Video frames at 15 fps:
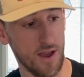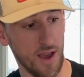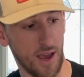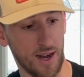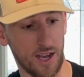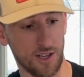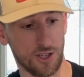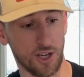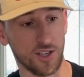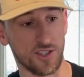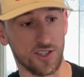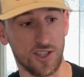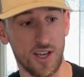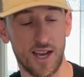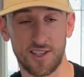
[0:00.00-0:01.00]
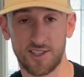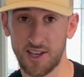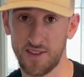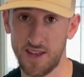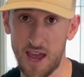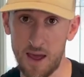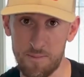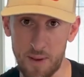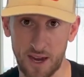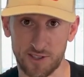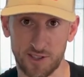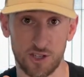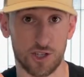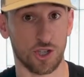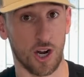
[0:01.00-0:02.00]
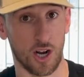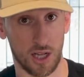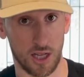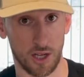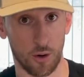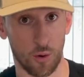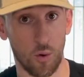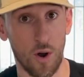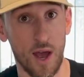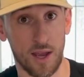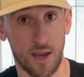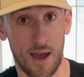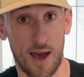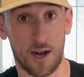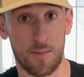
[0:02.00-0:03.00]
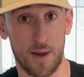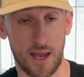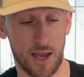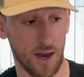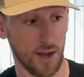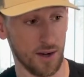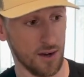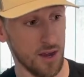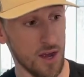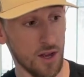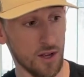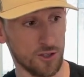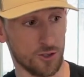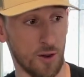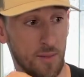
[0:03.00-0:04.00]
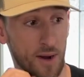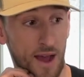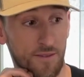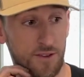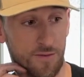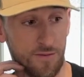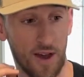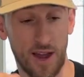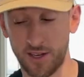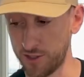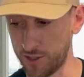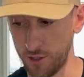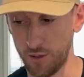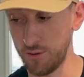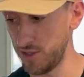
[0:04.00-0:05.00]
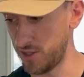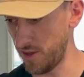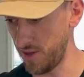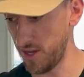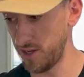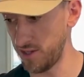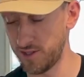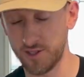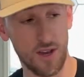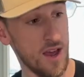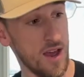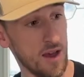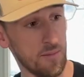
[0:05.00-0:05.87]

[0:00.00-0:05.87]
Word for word: And as you can see, I said the apex is shot a little right out of my gun. So I'm going to have to fine tune to these.